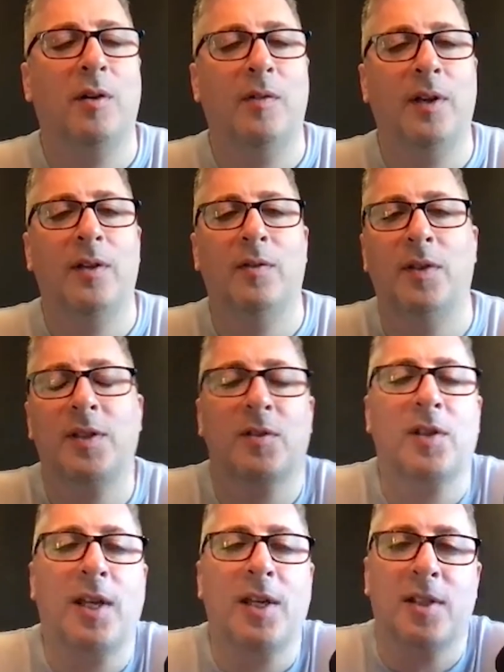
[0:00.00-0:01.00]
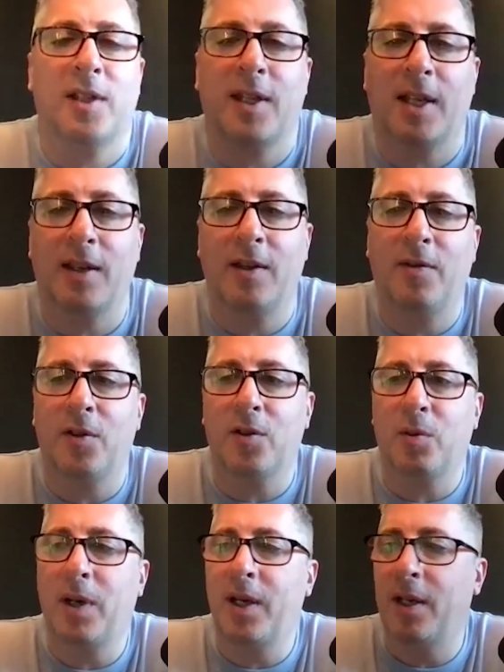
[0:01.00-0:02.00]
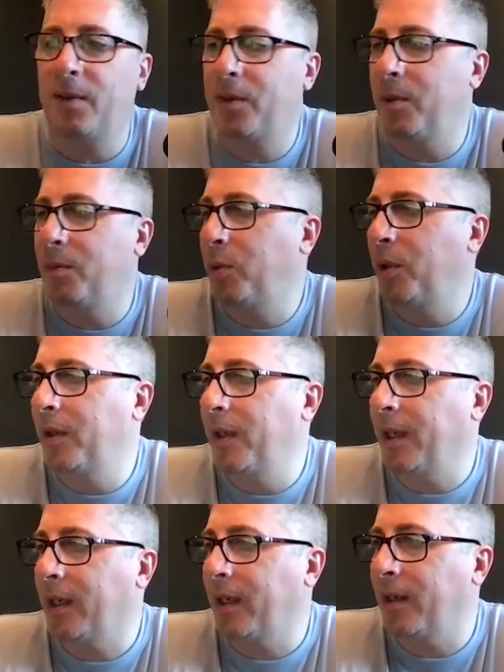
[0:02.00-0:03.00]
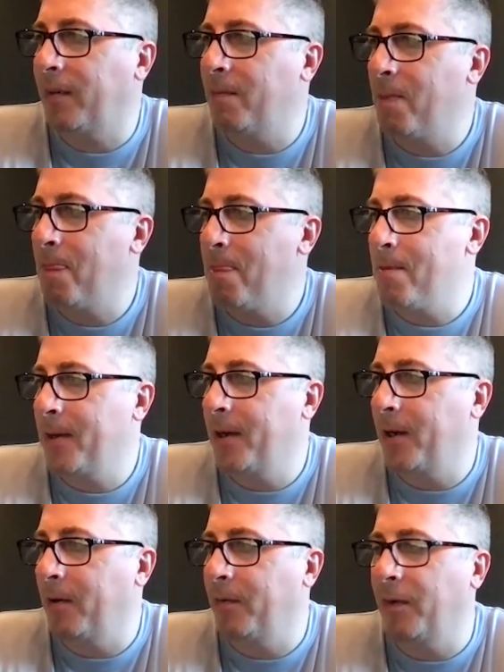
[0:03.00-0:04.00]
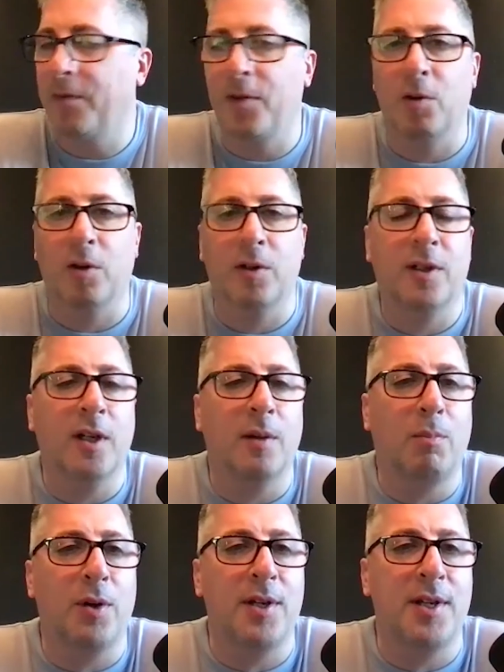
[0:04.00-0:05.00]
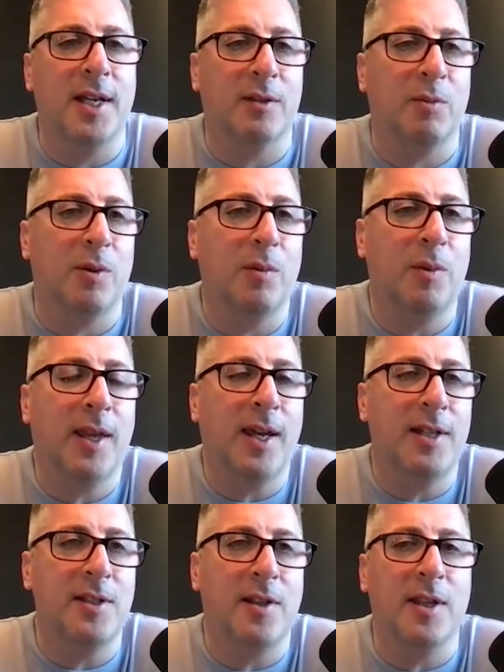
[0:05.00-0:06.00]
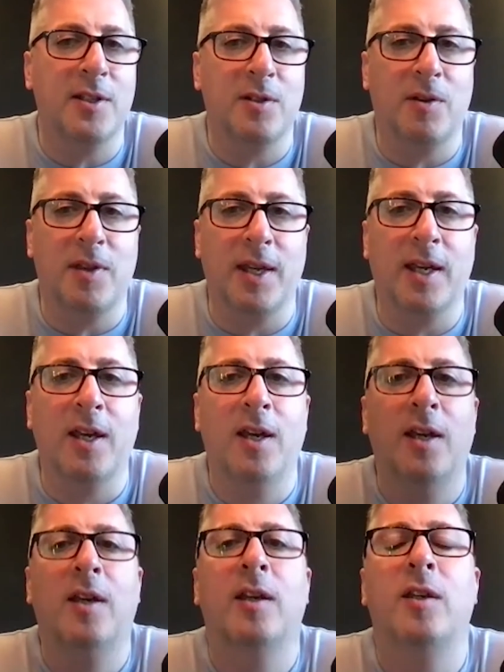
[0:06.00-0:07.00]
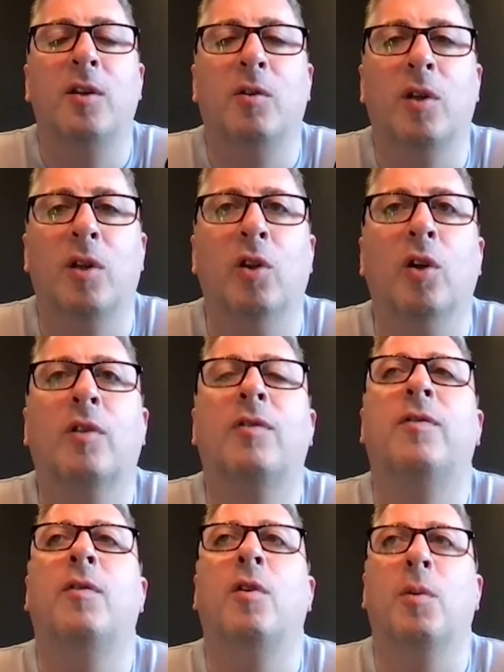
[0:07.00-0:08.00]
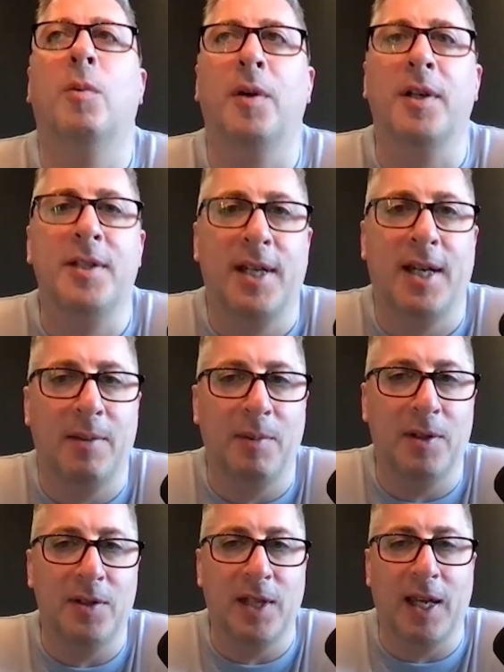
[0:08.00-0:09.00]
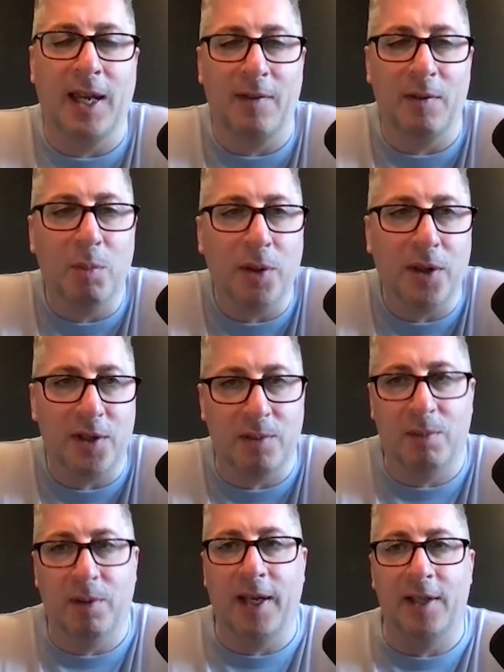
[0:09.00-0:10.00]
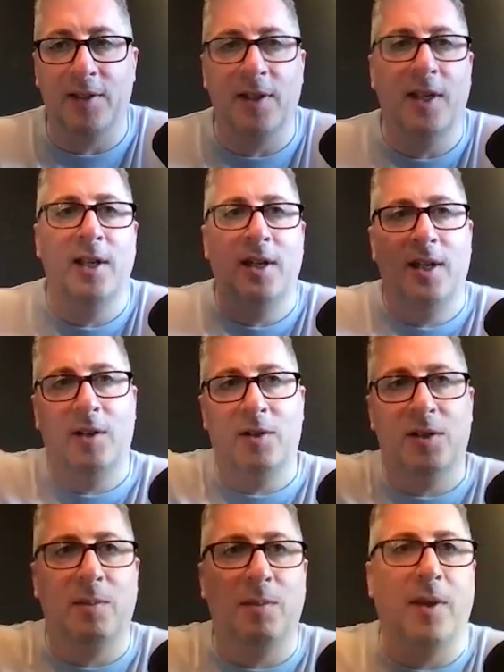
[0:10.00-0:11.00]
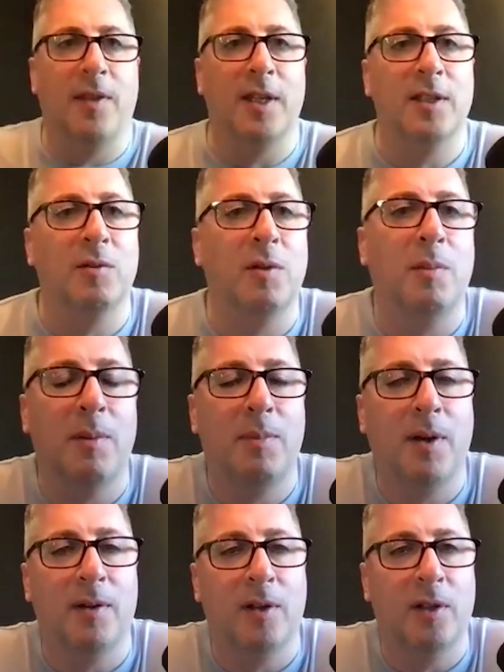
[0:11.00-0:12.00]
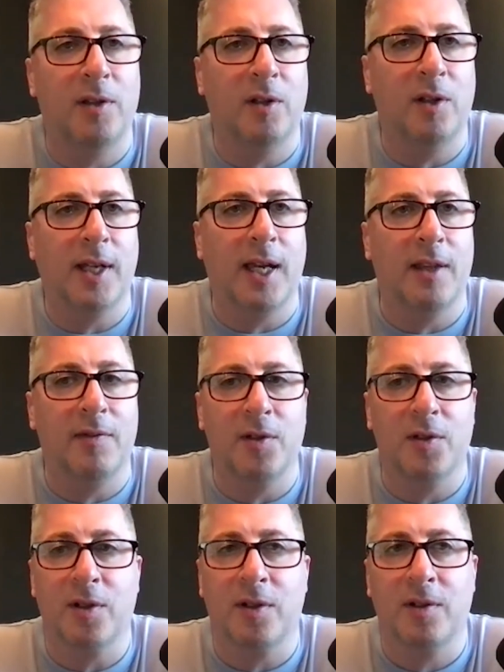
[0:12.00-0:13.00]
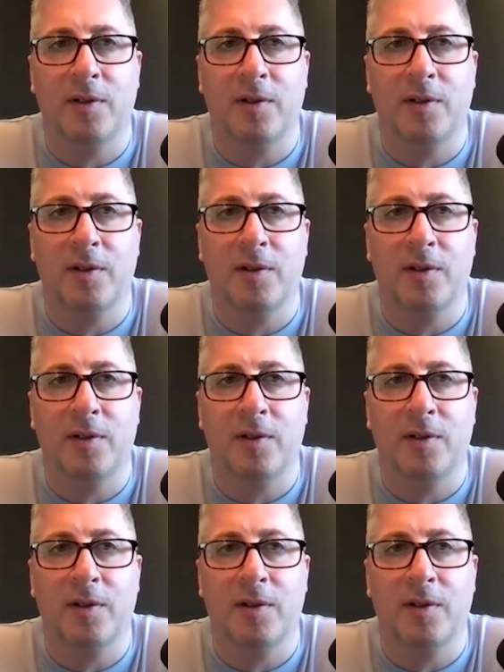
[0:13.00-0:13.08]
Vince, I was going to ask you, like, if there's a way to put like a, you know, if you were going to predict, what are the kinds of things you think you could look forward in time and say, having put this in place, here are some of the things that we might be able to look at in the future?